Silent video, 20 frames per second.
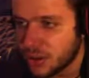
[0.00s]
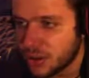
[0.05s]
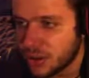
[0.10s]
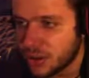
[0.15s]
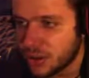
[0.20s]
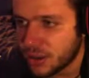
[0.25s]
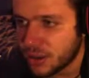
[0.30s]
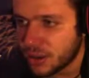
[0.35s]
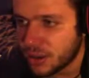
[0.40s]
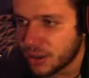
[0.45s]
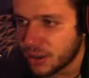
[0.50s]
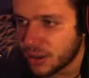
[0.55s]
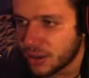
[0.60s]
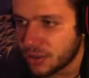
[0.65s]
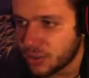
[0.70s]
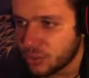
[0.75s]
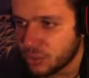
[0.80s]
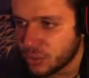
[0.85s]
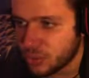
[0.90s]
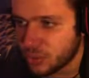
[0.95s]
Uh,
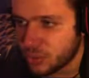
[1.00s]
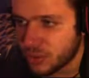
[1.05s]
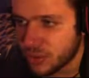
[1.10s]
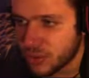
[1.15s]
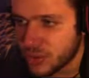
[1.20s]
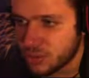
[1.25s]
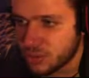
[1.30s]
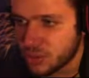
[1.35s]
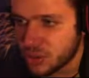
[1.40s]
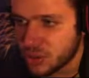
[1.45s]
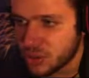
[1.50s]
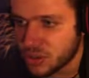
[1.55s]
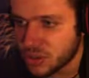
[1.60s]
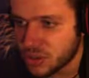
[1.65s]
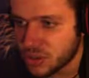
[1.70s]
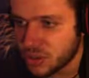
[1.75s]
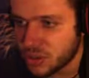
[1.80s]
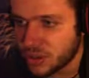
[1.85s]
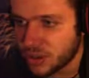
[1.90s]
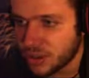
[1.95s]
oh, nice meteor
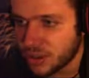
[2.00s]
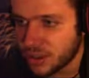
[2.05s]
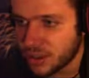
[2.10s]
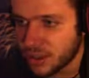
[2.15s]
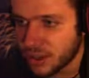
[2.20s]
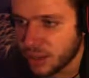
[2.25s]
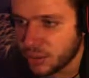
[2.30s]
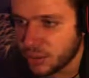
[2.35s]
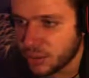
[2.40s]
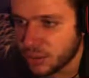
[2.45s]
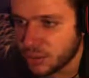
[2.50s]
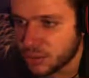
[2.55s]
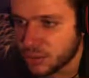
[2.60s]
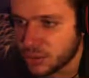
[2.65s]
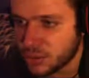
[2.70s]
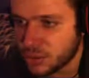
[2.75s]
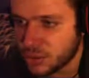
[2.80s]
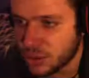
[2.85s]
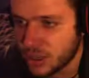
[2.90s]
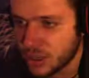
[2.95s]
there. Alright, I'm going
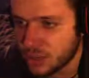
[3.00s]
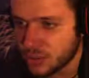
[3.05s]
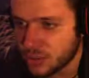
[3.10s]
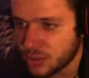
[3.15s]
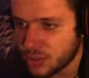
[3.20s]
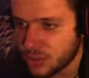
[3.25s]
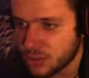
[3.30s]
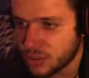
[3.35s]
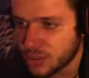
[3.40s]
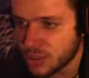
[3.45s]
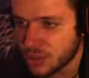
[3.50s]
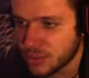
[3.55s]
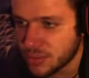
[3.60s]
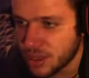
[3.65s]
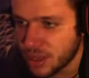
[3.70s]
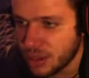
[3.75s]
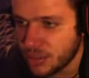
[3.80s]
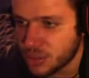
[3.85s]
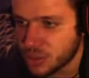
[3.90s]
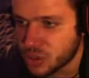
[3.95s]
to try to do some
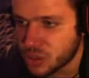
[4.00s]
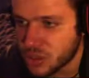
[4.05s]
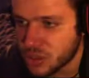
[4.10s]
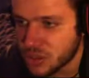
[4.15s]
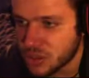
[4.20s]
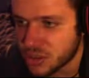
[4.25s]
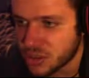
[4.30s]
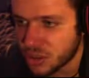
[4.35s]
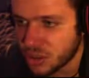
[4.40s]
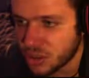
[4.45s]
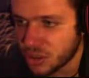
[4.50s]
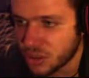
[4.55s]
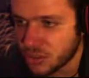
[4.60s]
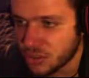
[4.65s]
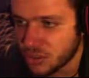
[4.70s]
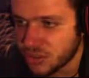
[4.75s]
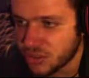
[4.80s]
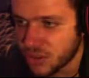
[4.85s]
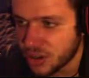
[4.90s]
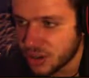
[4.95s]
damage there. This
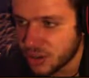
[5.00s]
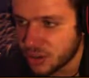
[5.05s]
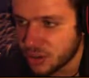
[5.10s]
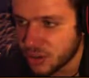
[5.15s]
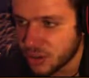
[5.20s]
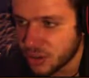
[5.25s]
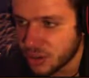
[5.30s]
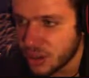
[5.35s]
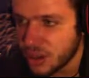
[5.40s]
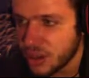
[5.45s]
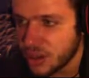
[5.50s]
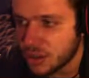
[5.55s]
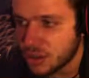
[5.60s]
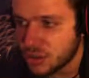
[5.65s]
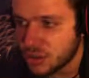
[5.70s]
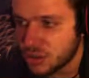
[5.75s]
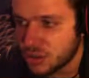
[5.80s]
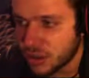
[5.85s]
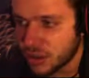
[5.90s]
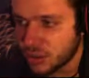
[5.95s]
totem is very annoying.
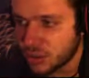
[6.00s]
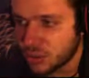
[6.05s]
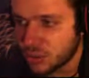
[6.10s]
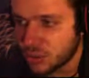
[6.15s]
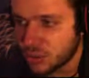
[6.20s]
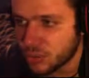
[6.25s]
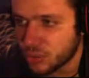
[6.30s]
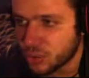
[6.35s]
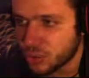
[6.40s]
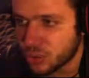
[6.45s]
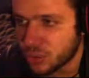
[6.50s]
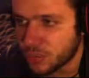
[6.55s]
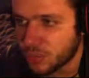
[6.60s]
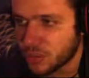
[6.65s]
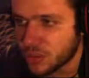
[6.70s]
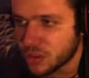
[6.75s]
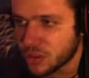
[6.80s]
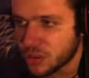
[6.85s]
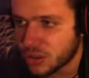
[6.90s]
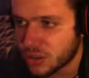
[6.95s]
Trying to put a
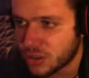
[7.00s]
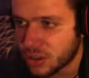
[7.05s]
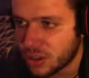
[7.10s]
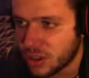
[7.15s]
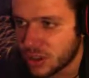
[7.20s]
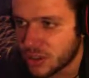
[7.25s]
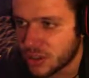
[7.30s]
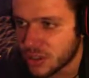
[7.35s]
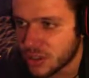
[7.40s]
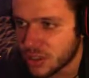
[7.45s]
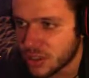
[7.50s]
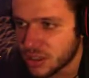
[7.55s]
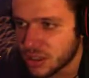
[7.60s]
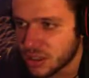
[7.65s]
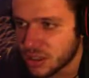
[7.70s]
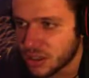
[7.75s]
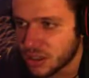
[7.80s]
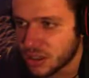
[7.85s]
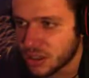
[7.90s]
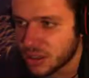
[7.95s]
beating on ATC,
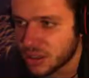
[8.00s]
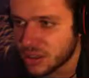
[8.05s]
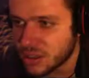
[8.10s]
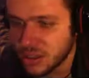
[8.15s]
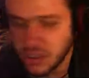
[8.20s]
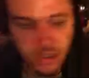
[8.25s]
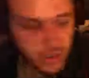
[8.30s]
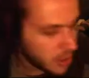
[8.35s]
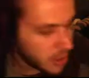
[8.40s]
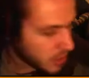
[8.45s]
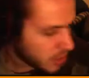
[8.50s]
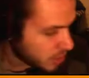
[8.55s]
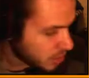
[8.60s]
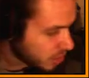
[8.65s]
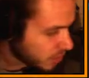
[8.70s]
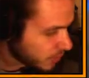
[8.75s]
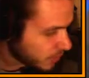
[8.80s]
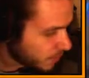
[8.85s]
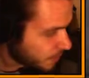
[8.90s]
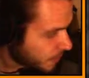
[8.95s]
because he's being
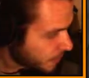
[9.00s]
annoying.